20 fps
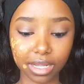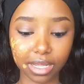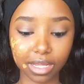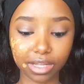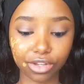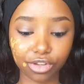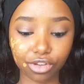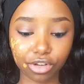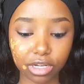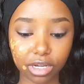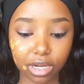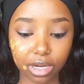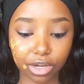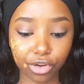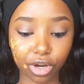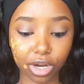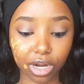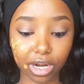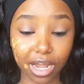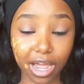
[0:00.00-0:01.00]
Like
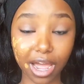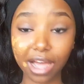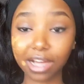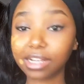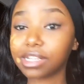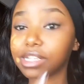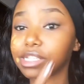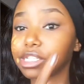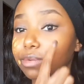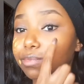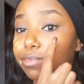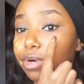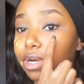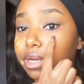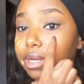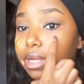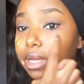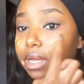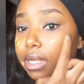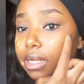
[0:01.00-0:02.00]
you can hug
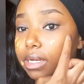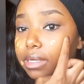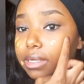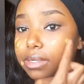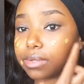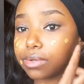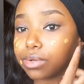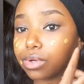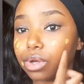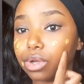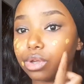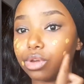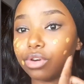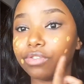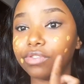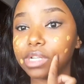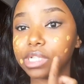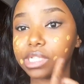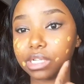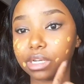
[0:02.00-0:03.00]
someone and
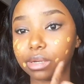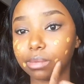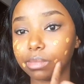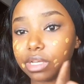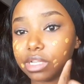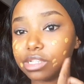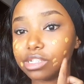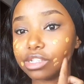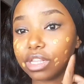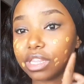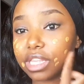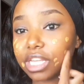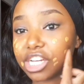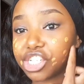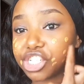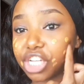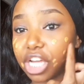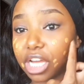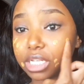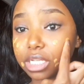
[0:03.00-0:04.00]
your face remains on
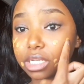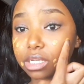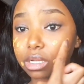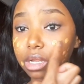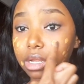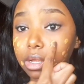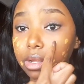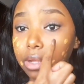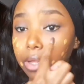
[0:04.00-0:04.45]
their shirt.